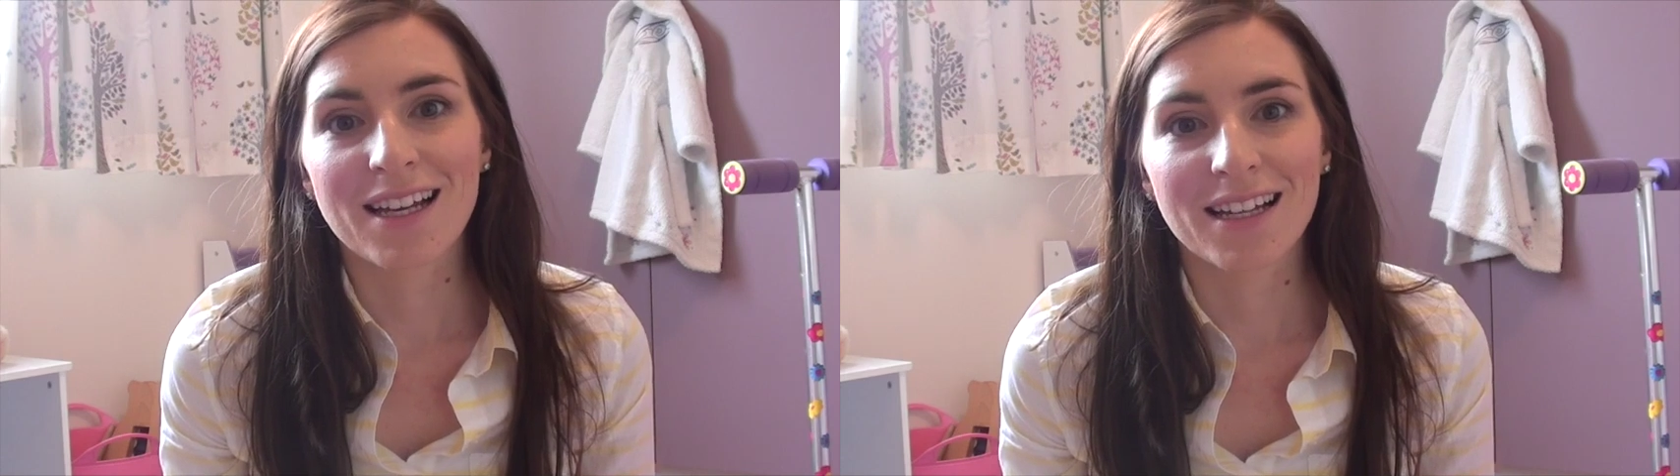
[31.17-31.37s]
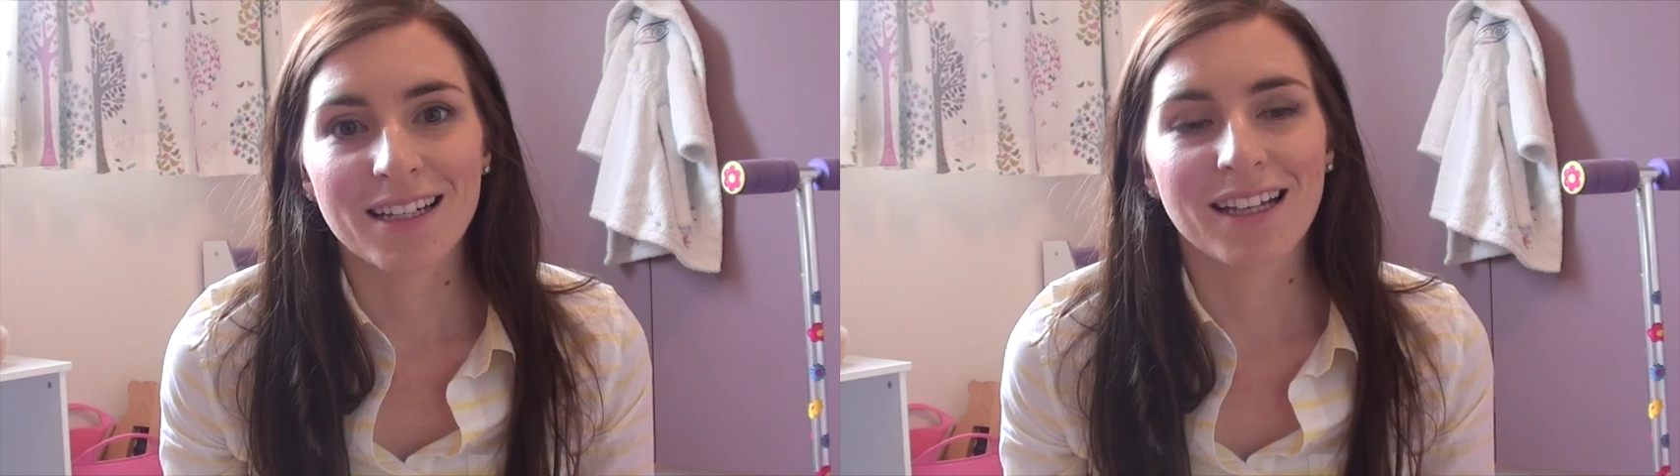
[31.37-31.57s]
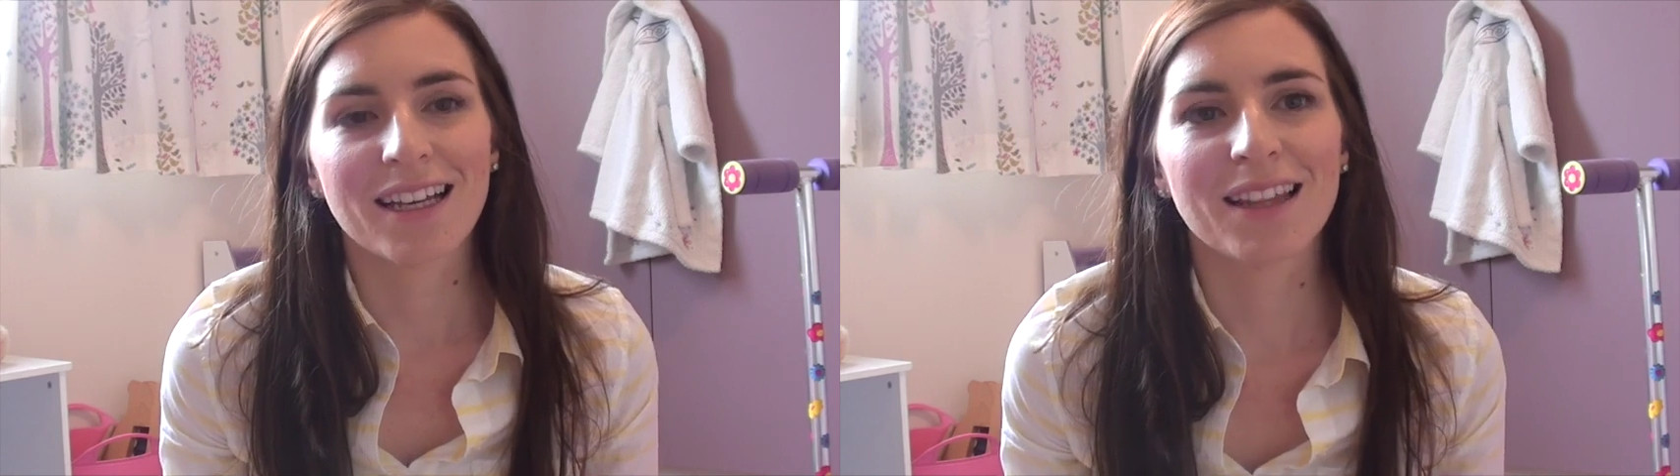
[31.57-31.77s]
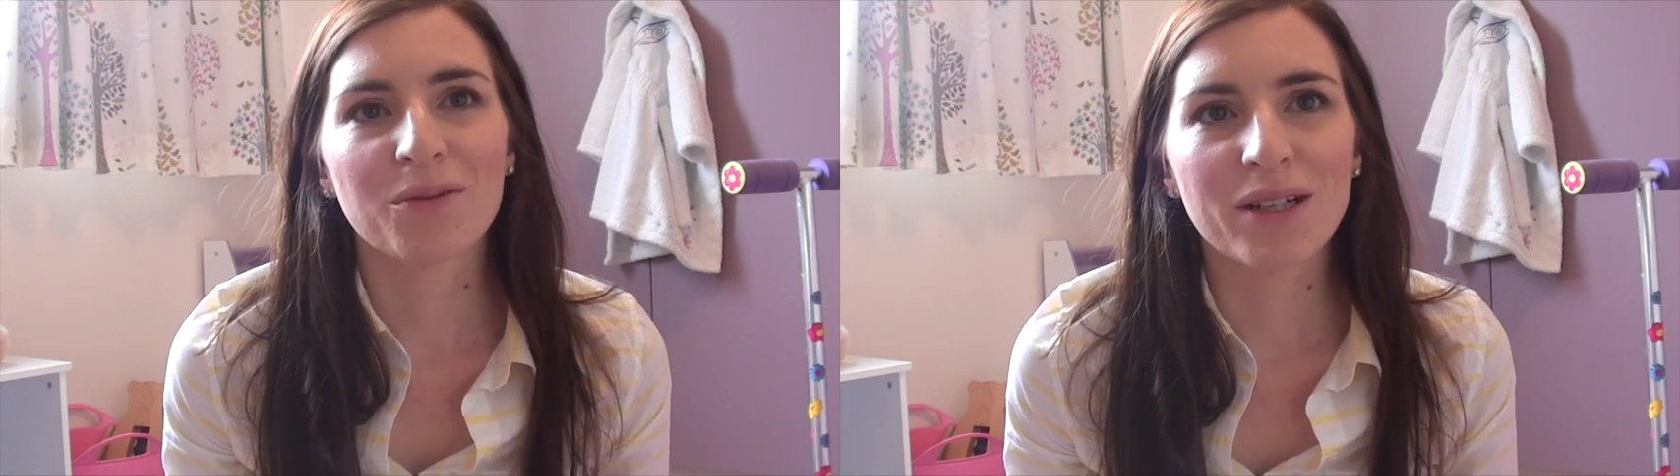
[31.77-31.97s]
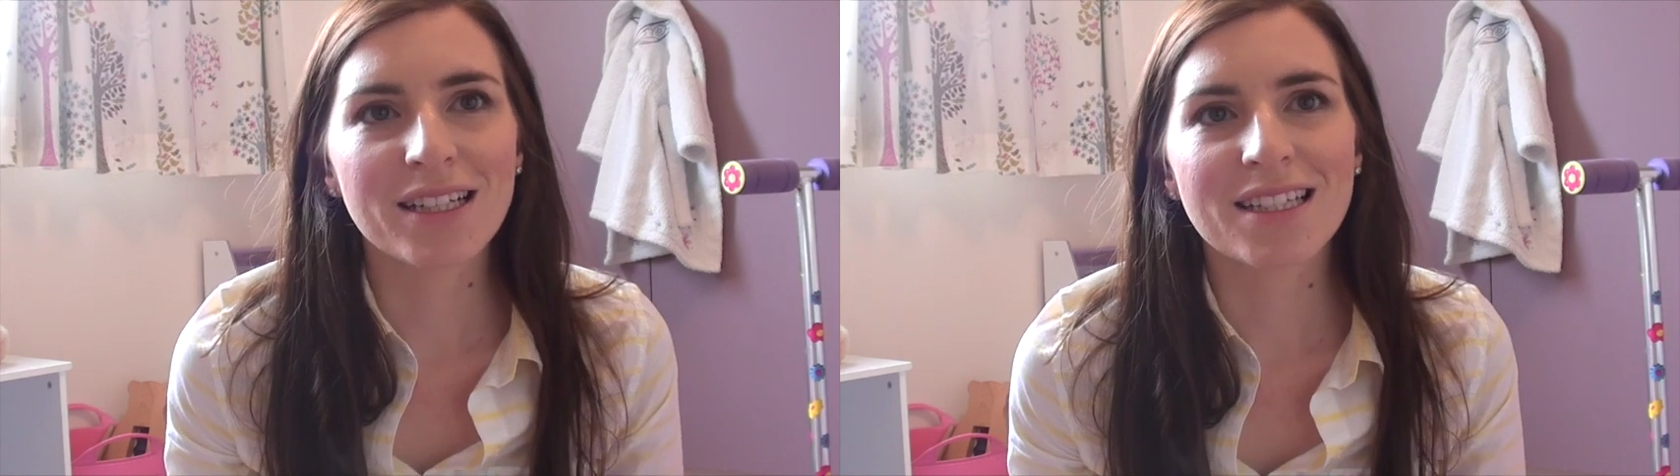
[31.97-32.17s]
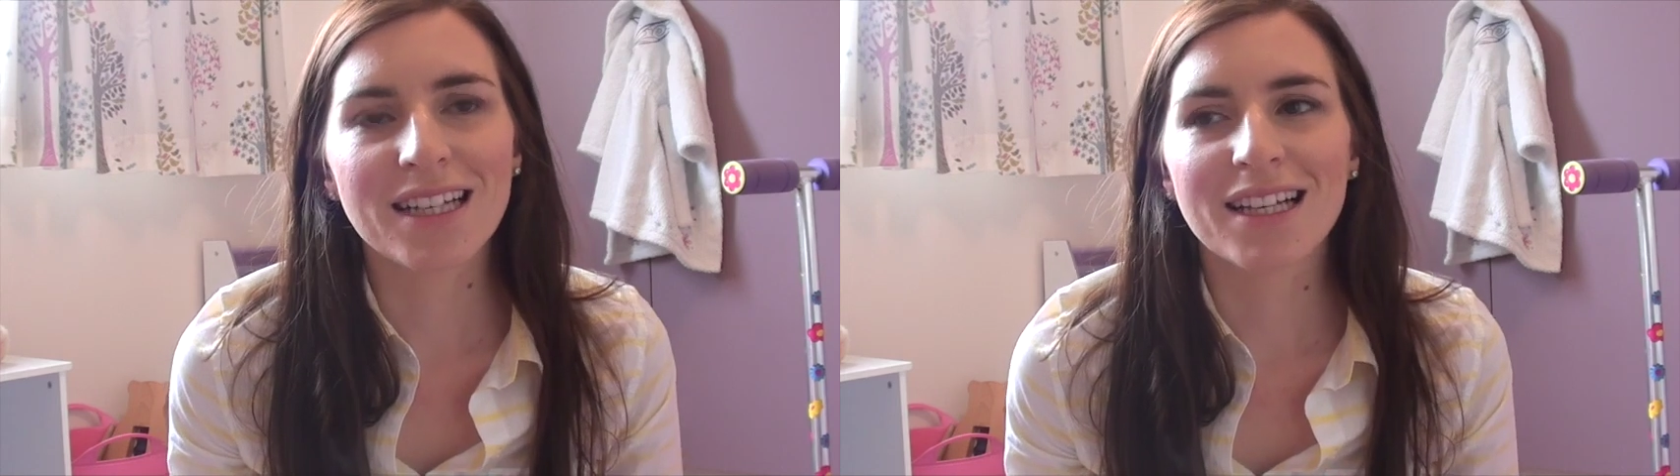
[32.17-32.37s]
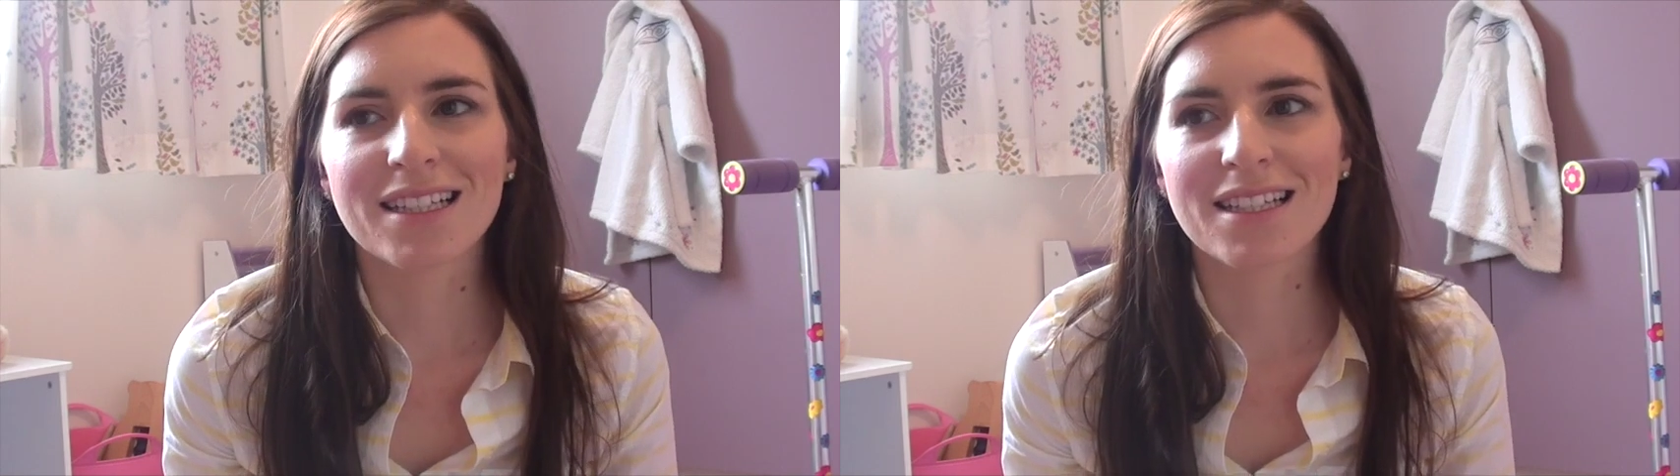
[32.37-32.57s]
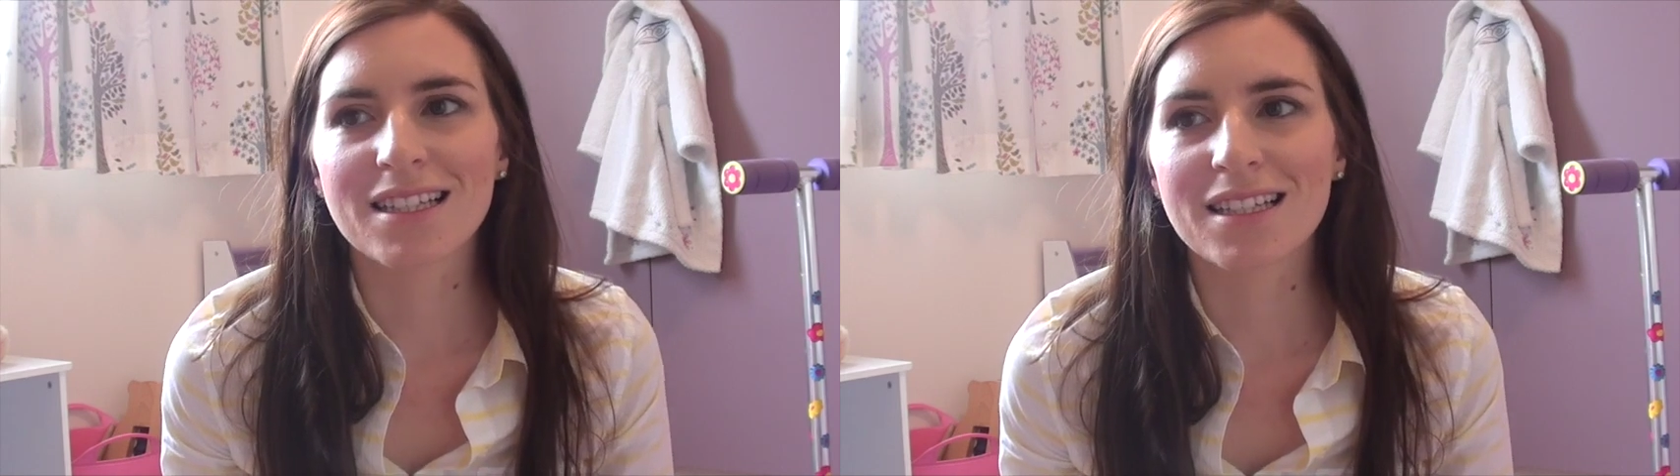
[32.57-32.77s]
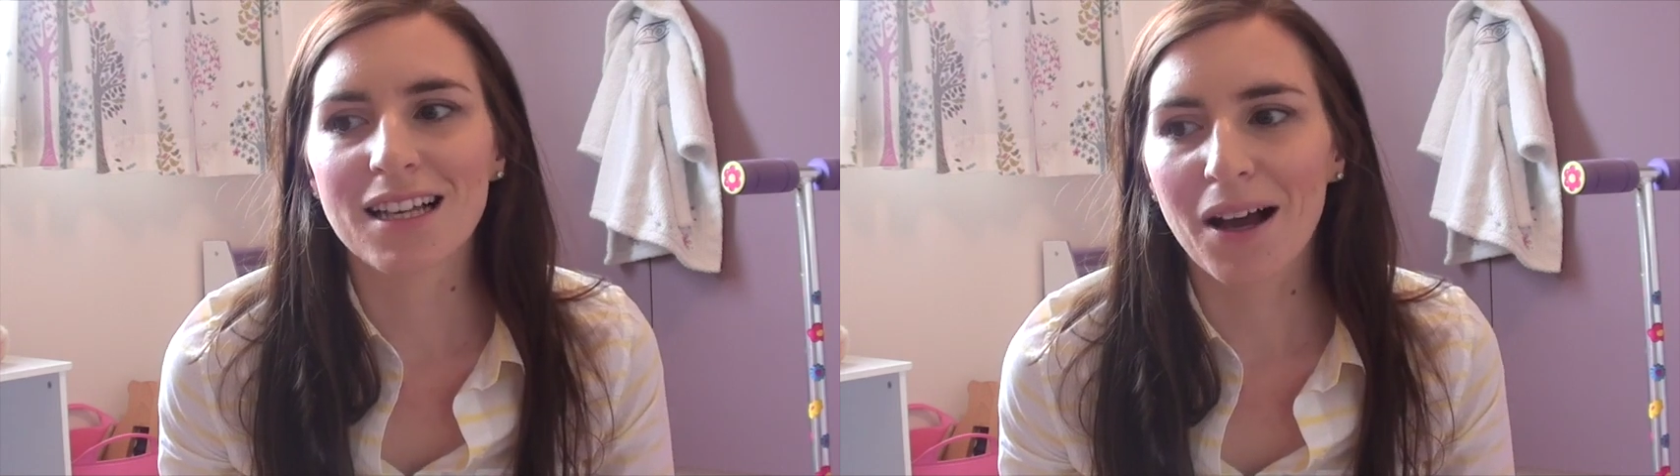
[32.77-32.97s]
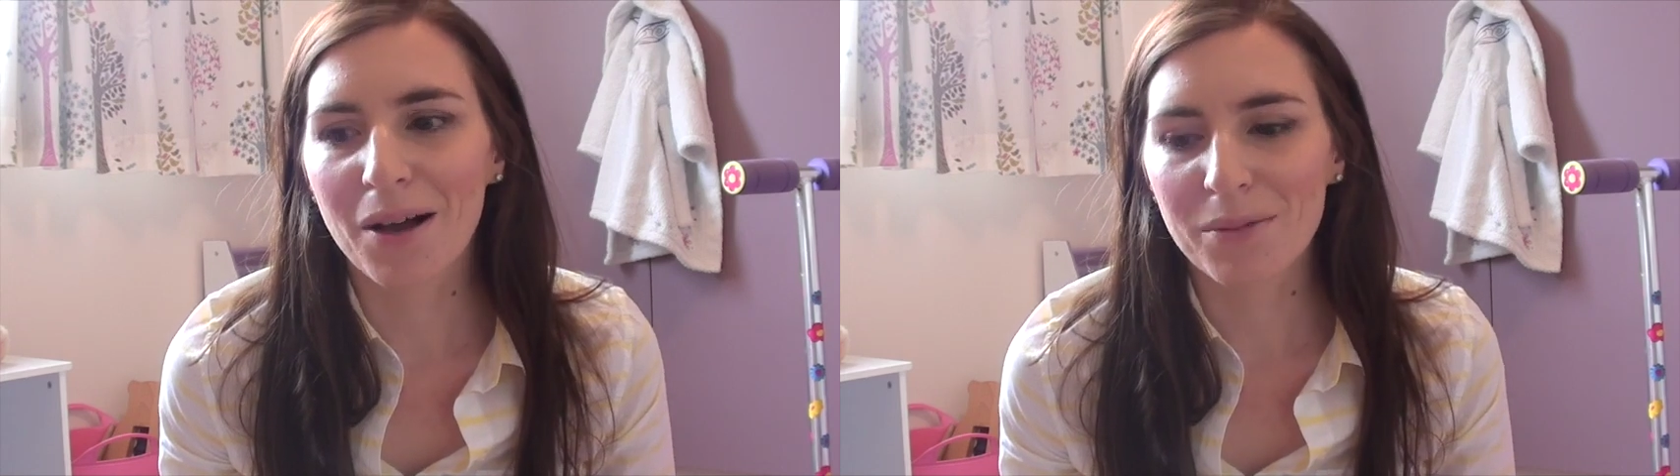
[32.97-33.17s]
And and the weirdest thing is, it's
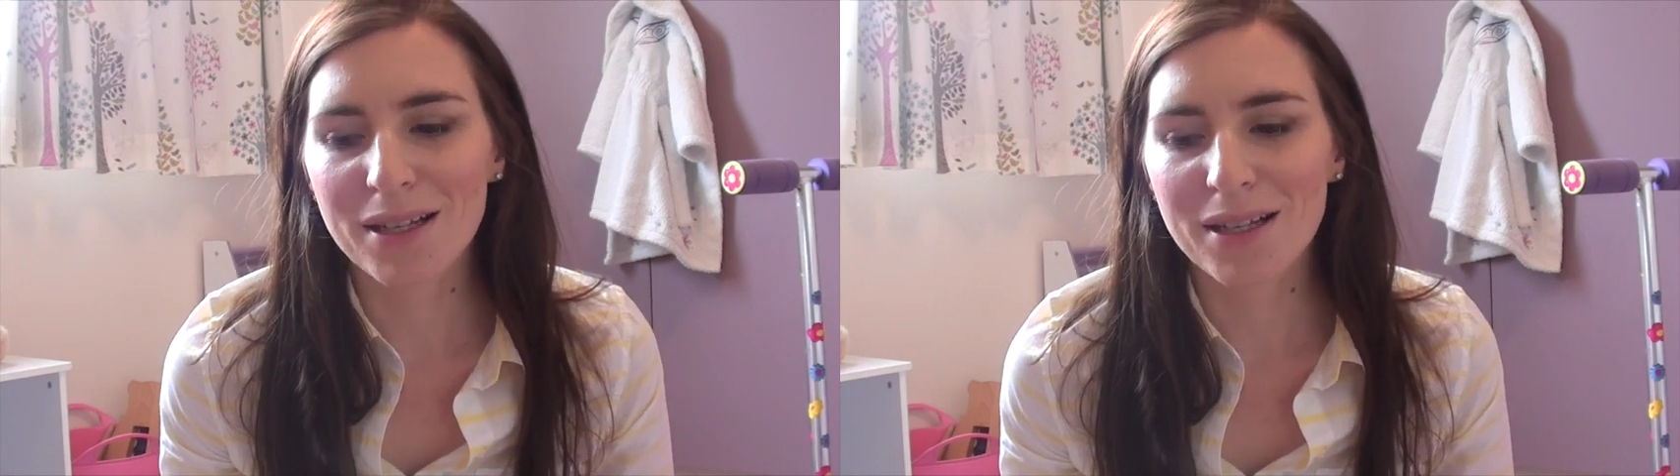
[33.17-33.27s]
um,